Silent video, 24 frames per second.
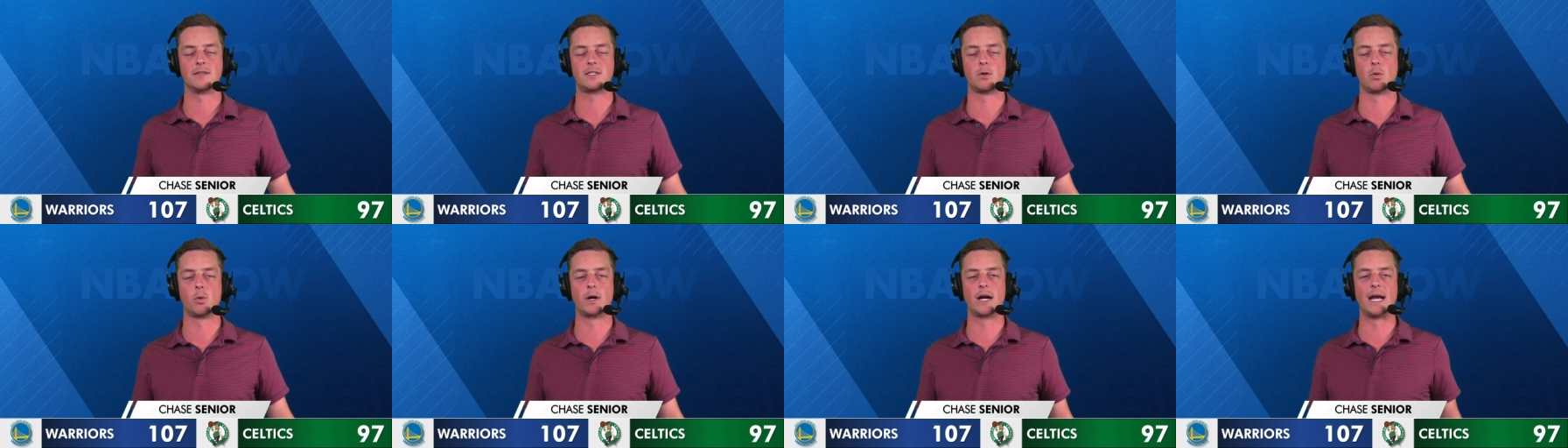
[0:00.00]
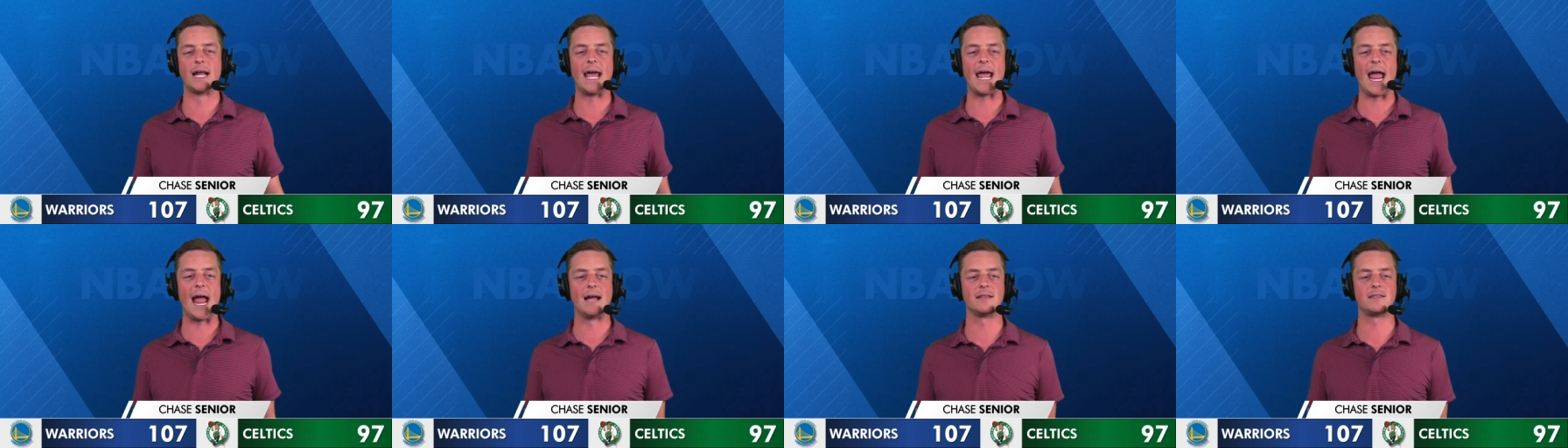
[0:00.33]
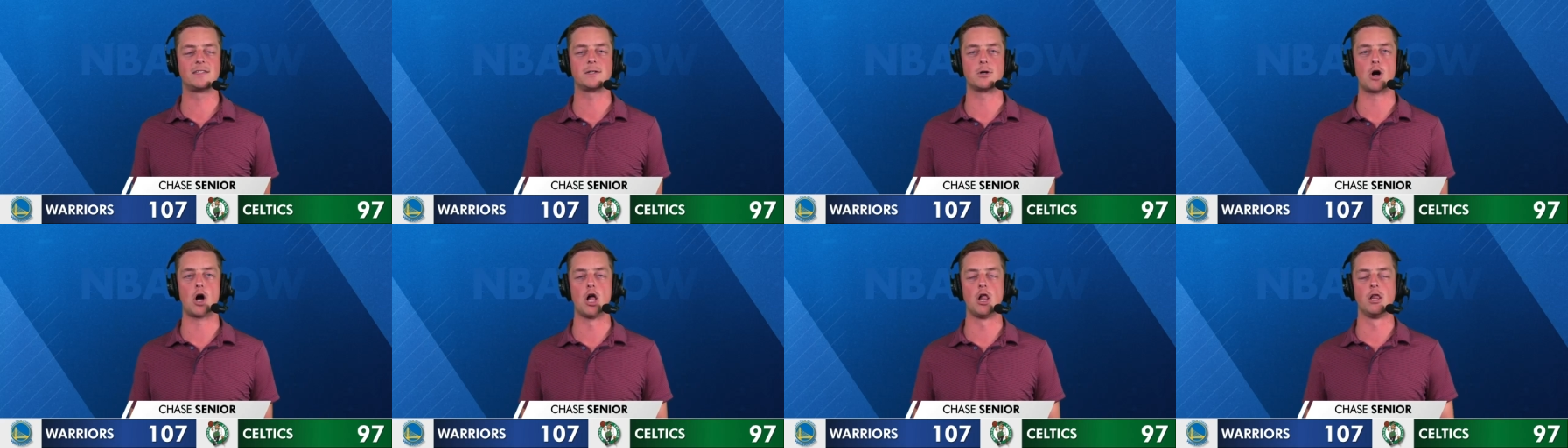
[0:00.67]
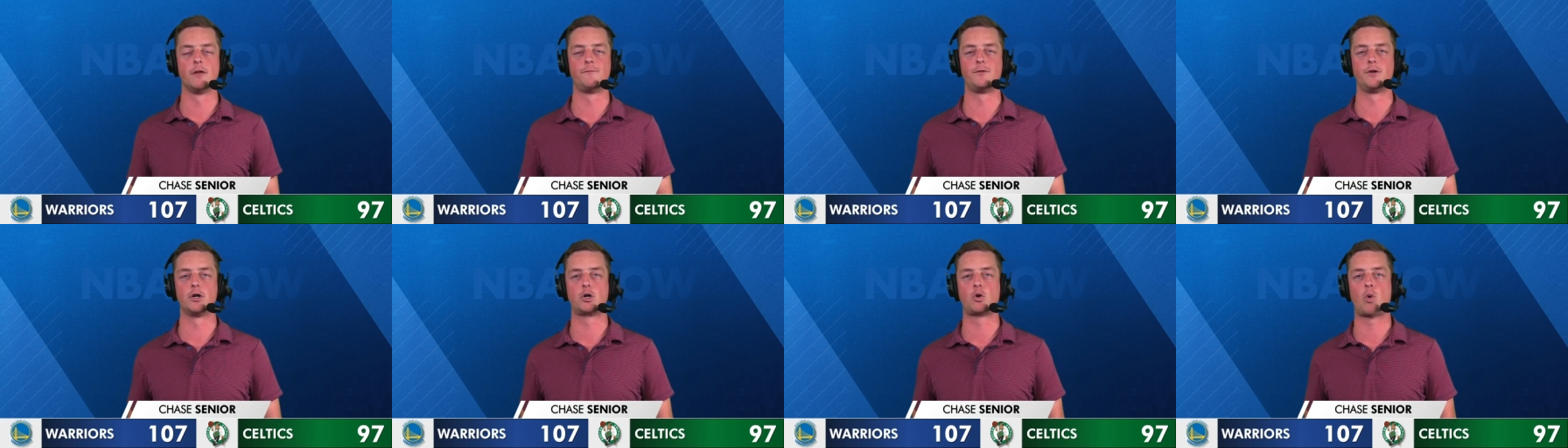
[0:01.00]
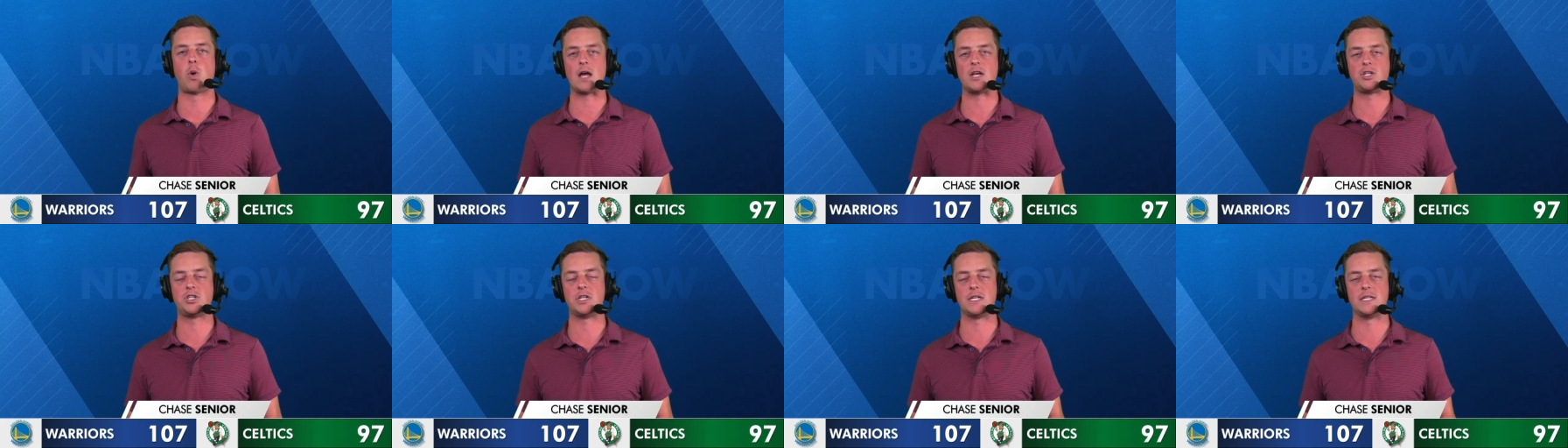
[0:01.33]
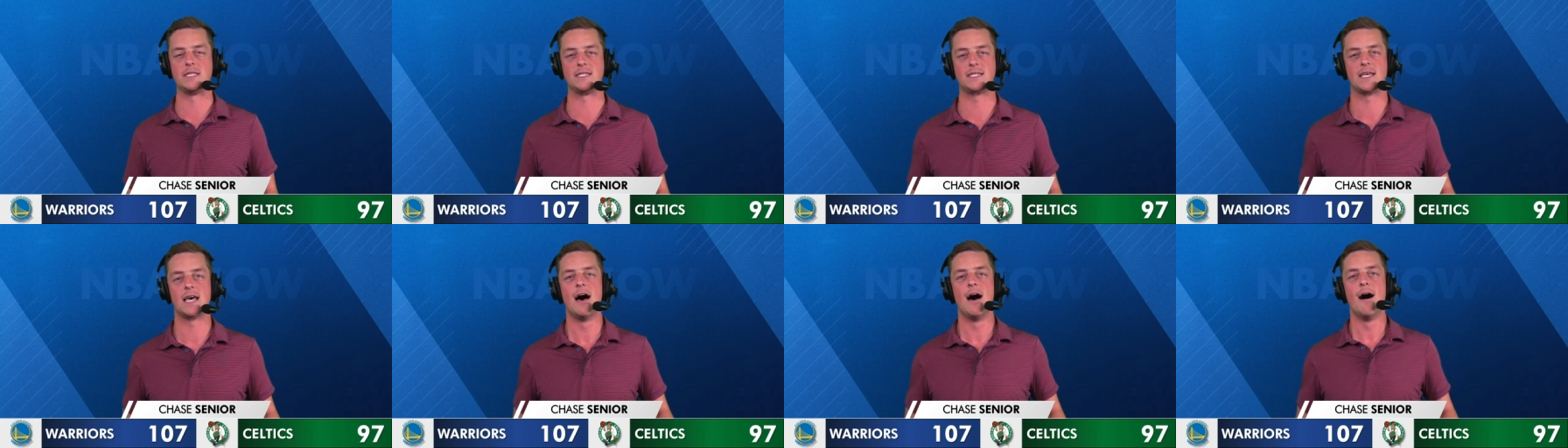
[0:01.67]
So, we're going to answer all of your
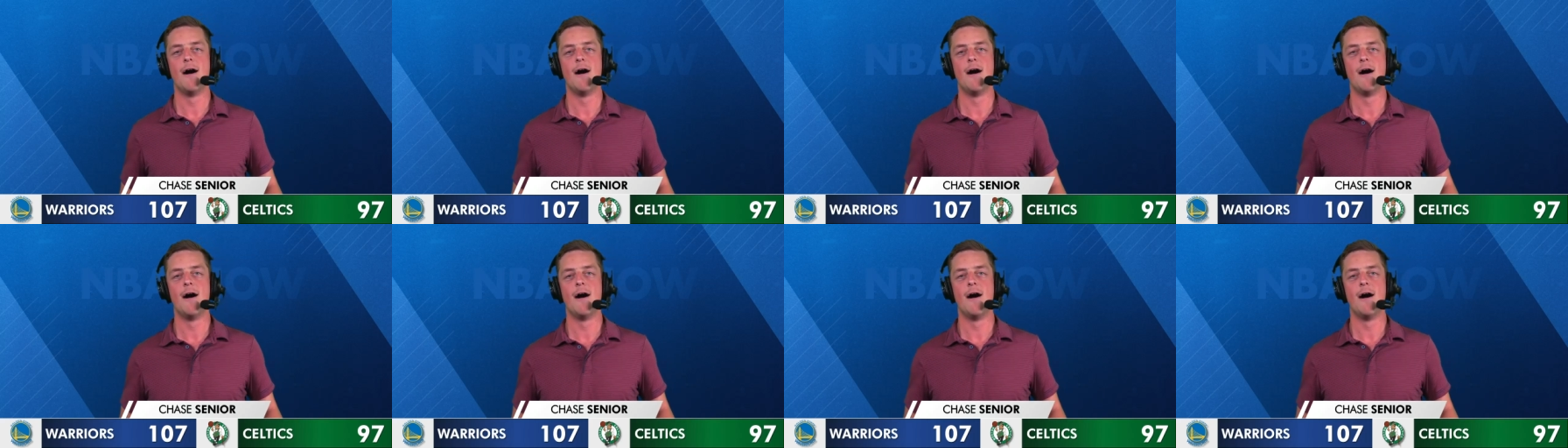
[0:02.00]
questions